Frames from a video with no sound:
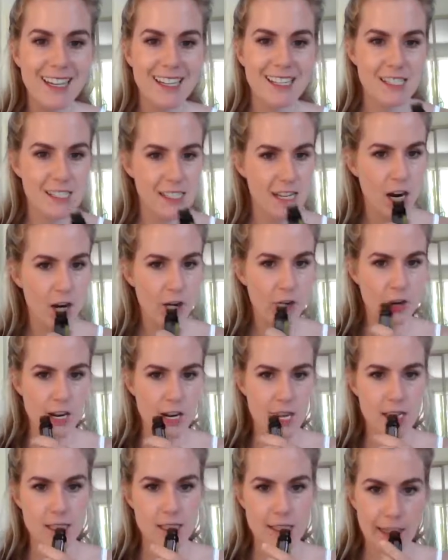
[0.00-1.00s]
star
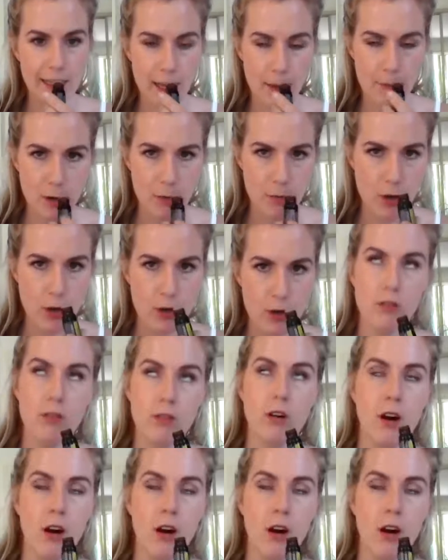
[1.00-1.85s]
anise, lemon myrtle.